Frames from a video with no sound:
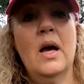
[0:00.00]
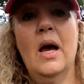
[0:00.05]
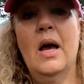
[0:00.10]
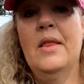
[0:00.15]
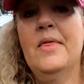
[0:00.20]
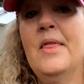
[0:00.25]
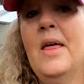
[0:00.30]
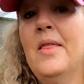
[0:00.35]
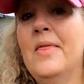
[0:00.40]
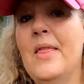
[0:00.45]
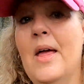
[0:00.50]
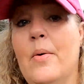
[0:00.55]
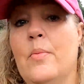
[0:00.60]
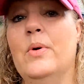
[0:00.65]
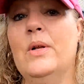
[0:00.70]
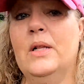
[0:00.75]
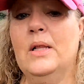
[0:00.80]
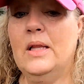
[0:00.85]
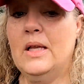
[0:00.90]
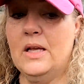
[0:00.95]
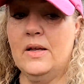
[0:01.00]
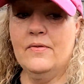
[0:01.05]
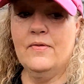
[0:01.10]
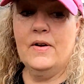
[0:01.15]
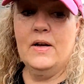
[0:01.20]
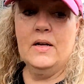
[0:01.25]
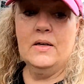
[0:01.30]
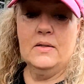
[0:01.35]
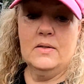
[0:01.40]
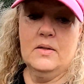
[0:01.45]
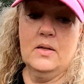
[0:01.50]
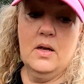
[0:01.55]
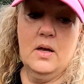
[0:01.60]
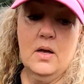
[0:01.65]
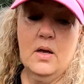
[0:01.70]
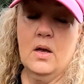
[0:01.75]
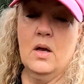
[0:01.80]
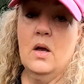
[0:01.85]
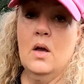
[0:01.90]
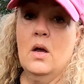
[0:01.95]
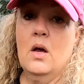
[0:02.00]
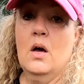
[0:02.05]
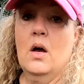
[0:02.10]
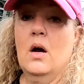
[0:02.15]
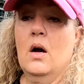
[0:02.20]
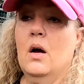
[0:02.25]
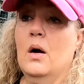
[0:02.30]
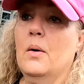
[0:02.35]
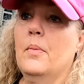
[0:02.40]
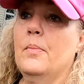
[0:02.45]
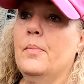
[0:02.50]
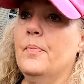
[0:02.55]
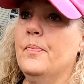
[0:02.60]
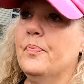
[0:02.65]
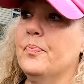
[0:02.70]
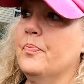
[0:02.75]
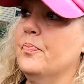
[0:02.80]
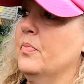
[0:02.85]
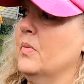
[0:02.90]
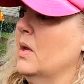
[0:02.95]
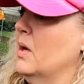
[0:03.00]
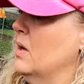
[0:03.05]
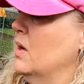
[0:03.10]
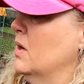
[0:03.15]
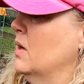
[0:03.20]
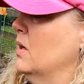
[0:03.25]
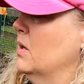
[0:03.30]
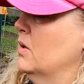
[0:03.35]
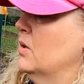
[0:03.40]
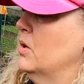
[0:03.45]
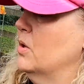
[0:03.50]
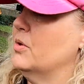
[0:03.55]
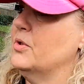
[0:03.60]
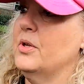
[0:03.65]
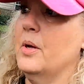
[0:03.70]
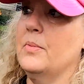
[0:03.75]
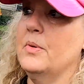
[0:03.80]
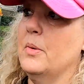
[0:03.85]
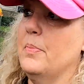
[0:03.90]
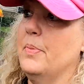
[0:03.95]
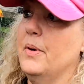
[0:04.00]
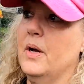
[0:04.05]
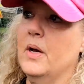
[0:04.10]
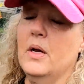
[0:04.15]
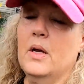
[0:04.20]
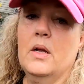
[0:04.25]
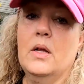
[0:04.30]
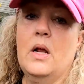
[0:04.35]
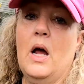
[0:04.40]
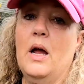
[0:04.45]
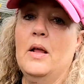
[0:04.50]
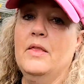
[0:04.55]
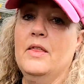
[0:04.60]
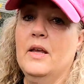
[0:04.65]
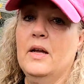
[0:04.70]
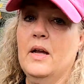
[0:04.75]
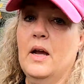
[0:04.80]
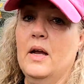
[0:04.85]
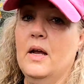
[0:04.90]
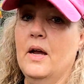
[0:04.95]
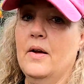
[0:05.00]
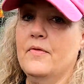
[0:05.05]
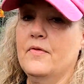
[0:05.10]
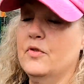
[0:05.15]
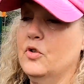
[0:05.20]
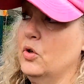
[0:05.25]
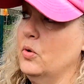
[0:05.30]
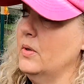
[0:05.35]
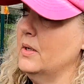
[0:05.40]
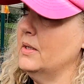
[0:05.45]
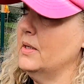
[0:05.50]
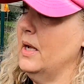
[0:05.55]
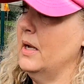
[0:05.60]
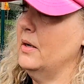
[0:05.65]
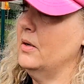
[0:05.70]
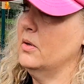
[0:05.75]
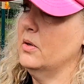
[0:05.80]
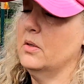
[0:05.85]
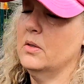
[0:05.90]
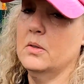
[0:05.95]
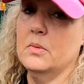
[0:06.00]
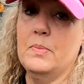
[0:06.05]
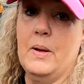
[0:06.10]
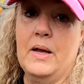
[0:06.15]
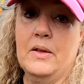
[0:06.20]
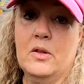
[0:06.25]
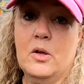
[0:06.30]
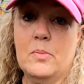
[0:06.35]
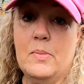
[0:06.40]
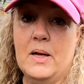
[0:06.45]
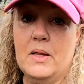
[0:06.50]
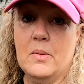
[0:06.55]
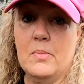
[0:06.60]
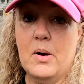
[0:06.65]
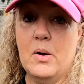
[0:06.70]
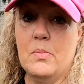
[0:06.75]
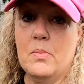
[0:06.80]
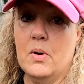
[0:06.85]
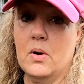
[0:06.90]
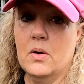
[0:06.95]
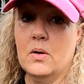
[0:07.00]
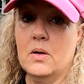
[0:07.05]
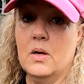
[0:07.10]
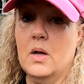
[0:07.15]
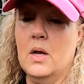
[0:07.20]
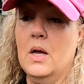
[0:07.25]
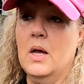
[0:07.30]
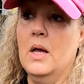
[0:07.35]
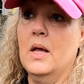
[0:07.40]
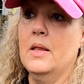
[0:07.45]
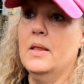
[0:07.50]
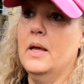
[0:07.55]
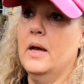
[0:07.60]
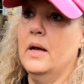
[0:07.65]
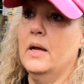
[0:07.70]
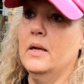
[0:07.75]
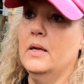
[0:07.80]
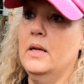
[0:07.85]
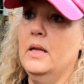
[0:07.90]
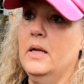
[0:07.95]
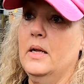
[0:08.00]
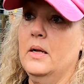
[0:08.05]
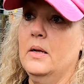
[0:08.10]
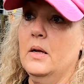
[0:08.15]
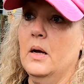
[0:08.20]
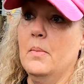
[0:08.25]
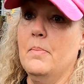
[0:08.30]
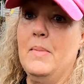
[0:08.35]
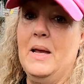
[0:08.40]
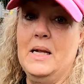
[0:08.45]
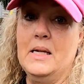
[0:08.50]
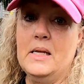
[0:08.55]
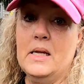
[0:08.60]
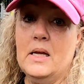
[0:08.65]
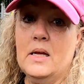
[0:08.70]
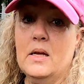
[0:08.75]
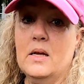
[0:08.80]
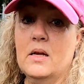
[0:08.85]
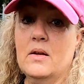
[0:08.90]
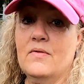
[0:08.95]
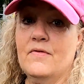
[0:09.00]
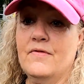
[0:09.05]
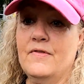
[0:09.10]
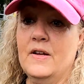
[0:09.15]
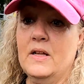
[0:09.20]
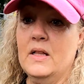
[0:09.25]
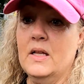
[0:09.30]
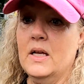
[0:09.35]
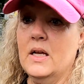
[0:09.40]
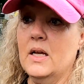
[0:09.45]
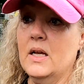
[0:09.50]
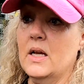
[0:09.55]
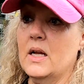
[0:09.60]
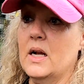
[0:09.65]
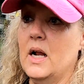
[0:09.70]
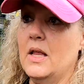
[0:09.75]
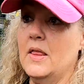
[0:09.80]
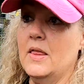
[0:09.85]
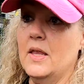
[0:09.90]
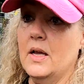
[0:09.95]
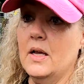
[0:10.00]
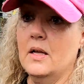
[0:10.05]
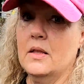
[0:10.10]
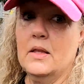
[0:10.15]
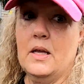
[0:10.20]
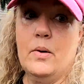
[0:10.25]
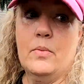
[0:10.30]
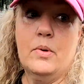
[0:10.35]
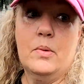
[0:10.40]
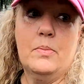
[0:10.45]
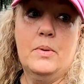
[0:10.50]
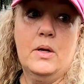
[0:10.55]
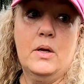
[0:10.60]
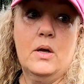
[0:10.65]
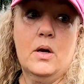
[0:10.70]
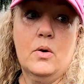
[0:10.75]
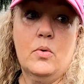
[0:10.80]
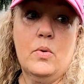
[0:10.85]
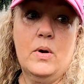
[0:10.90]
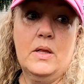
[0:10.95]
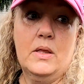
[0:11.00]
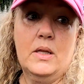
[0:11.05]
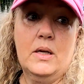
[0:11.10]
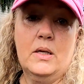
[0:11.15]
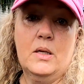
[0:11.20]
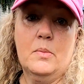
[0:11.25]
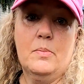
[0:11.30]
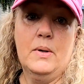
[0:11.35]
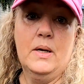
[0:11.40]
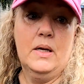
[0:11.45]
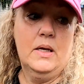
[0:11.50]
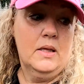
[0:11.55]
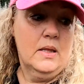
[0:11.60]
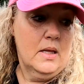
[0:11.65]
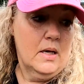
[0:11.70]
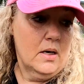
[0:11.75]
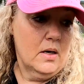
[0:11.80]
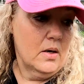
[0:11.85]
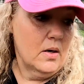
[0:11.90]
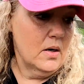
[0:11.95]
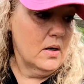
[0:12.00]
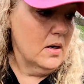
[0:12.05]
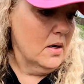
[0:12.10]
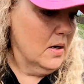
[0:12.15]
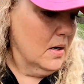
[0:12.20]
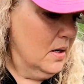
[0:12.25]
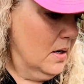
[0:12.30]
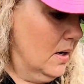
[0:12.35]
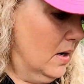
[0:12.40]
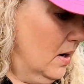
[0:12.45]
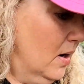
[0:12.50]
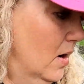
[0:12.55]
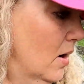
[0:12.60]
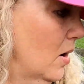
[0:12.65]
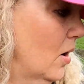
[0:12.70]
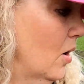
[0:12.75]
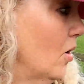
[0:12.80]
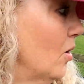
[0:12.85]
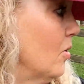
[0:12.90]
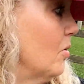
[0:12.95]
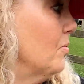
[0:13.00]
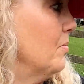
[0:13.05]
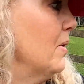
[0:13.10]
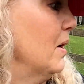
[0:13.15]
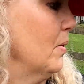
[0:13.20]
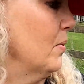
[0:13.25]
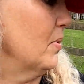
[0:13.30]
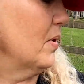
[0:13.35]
And then that would leave us, um, you know, some to put, I think I have two containers back there by the boat barn that need amending and filling, and I think that would be a great thing to put in there. Oh my